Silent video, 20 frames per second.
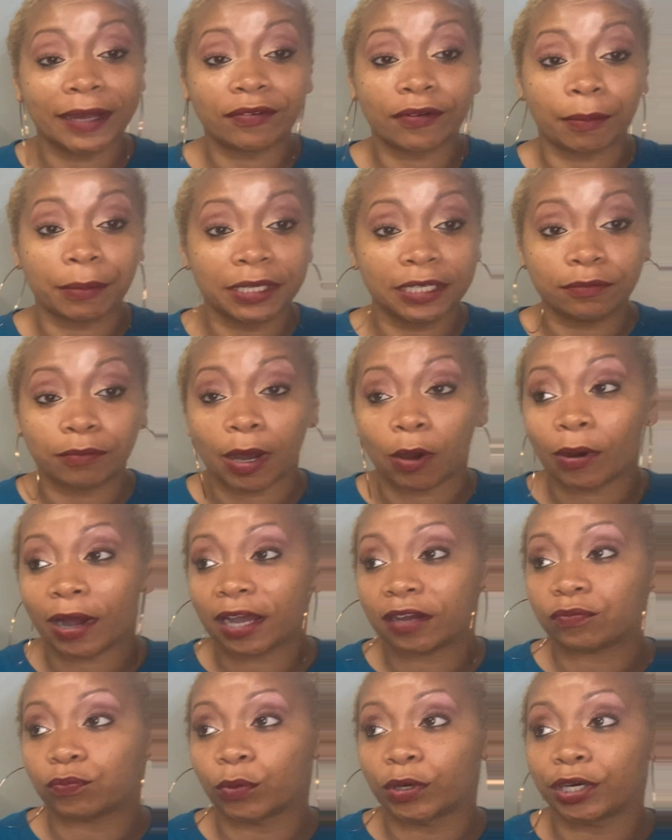I'm going to leave my
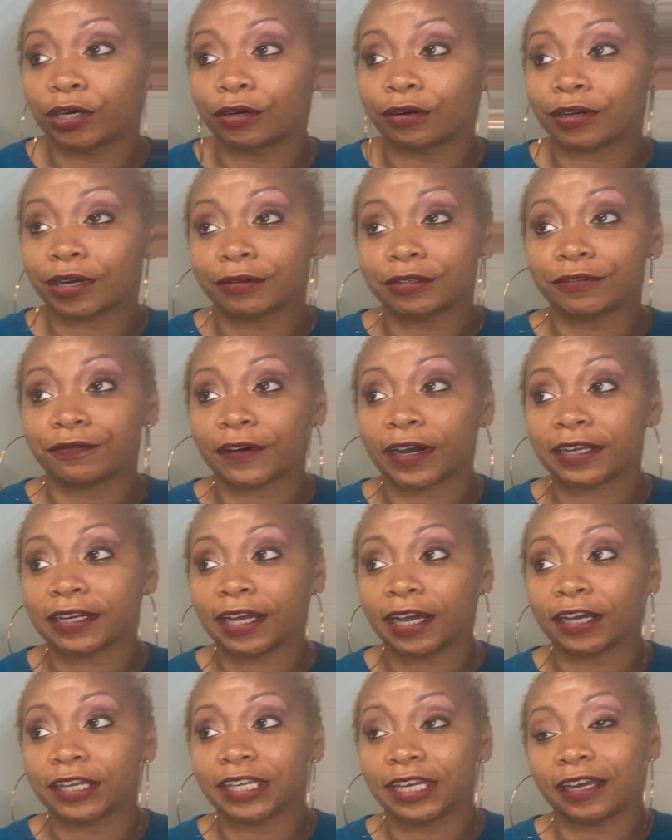wife. Well, come to find
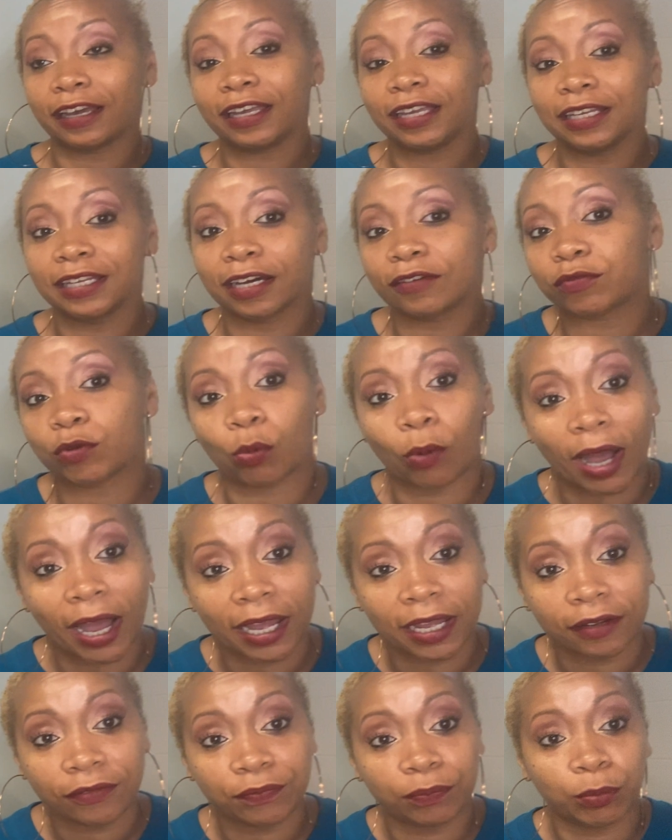out, yeah, he left the
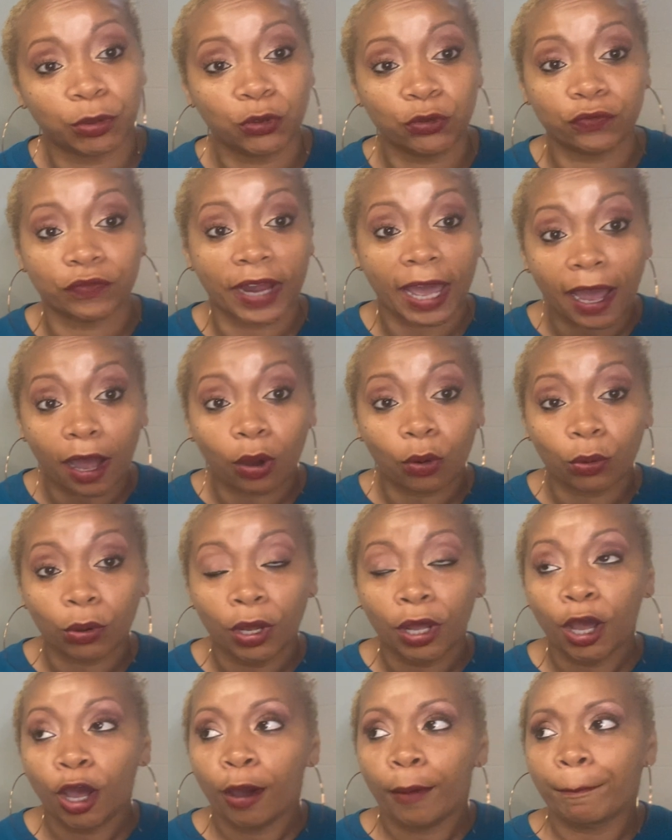wife, moved out,
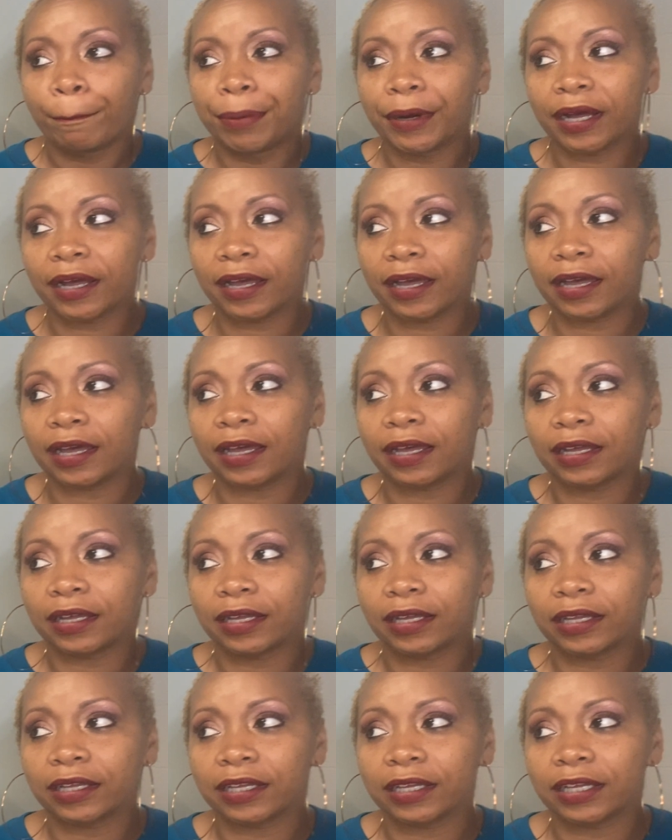but
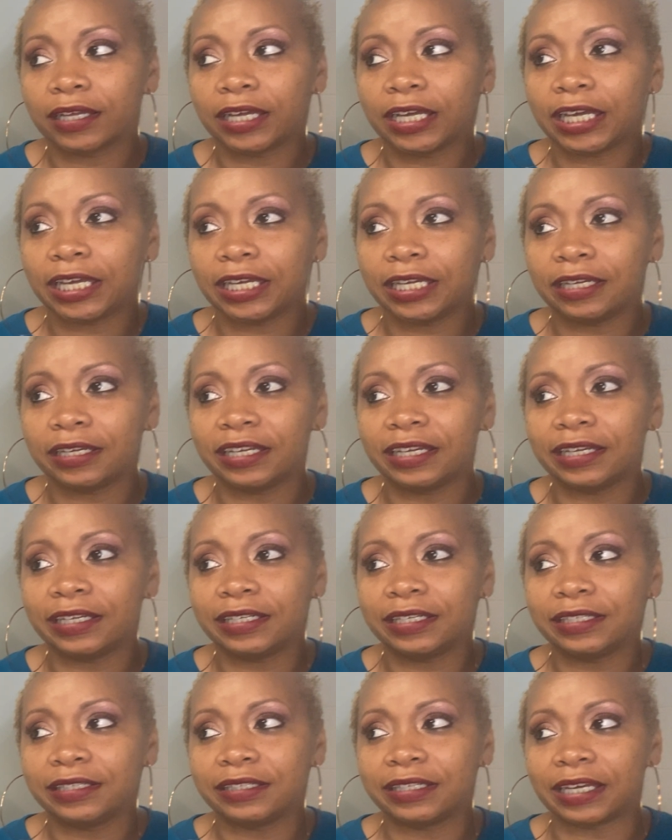
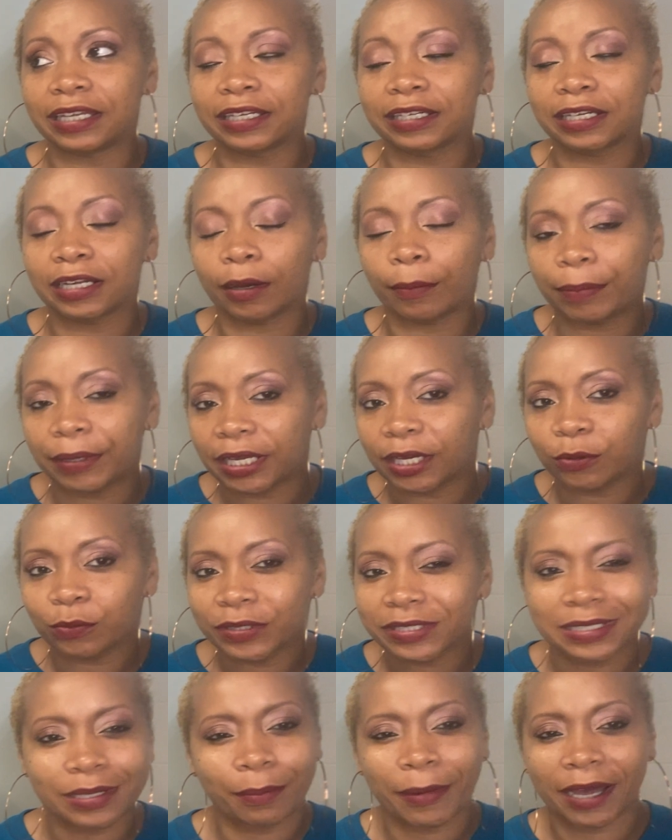he ended up being
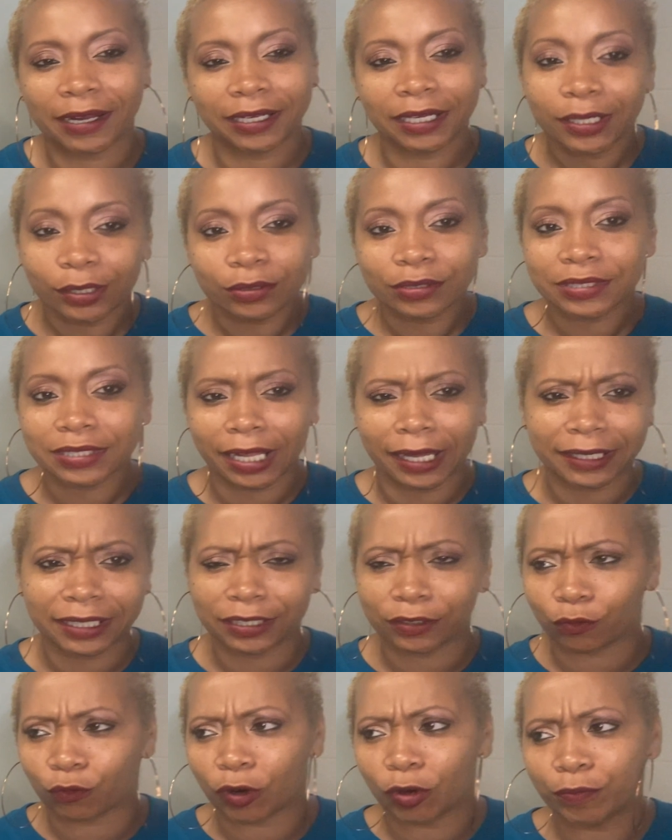with somebody else, like an
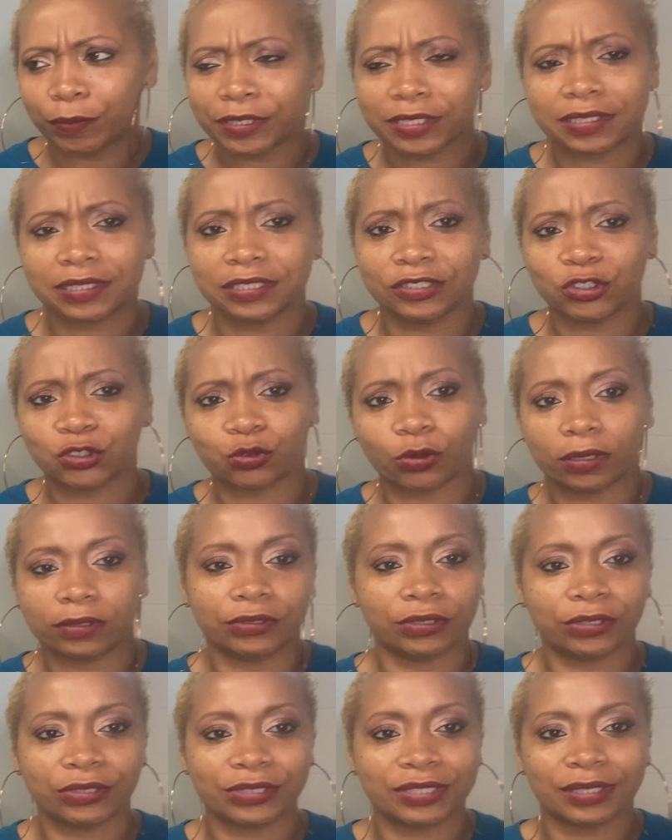aerobics
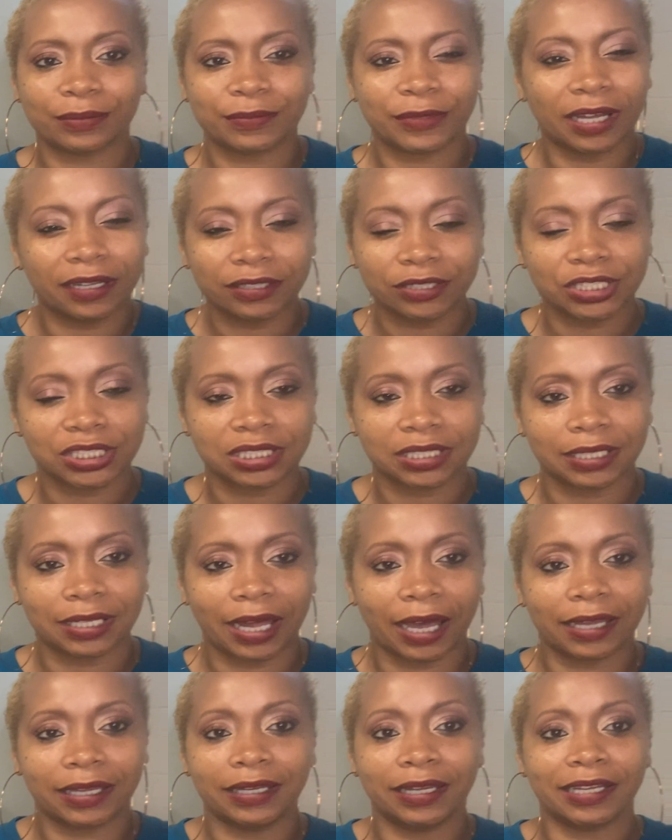instructor or some other shit.
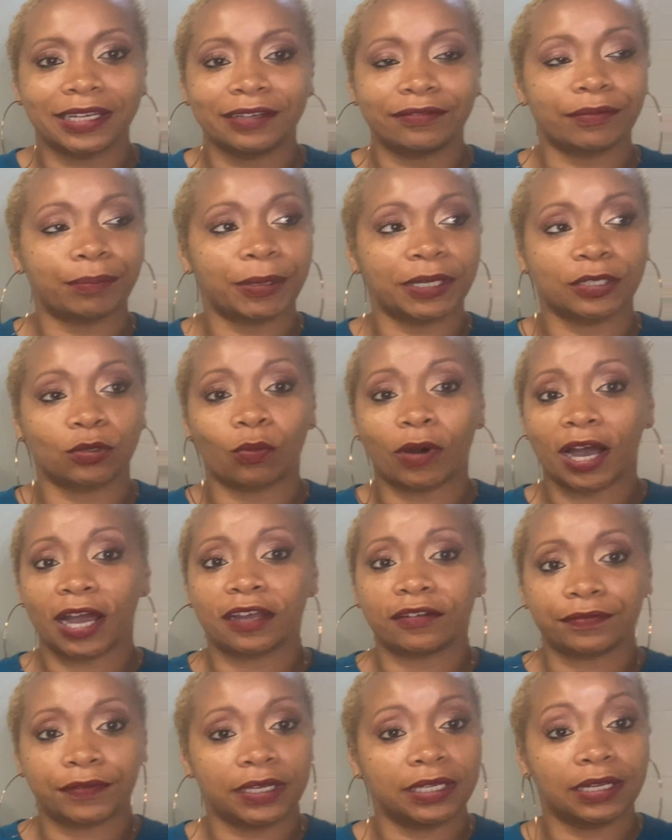Like he didn't even pick the
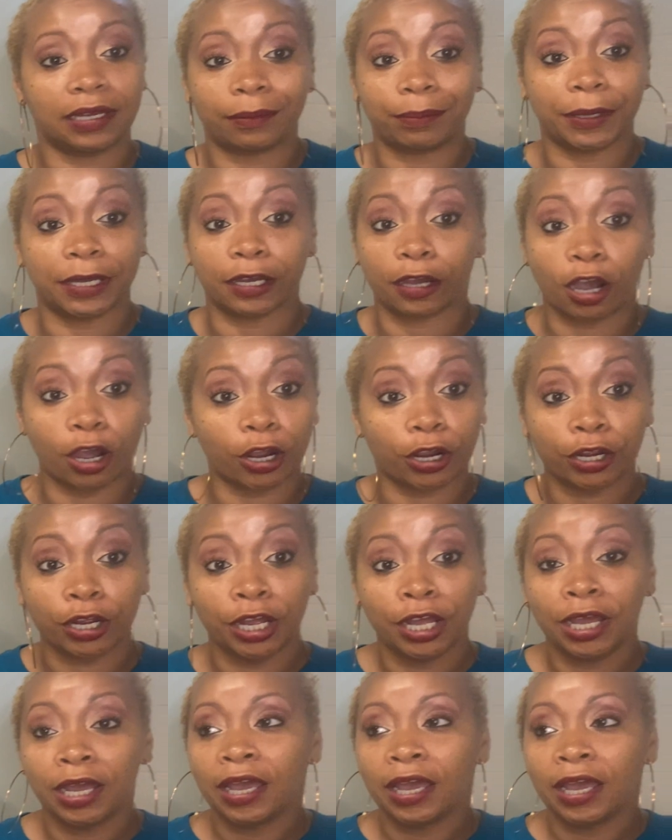wife. He didn't pick her.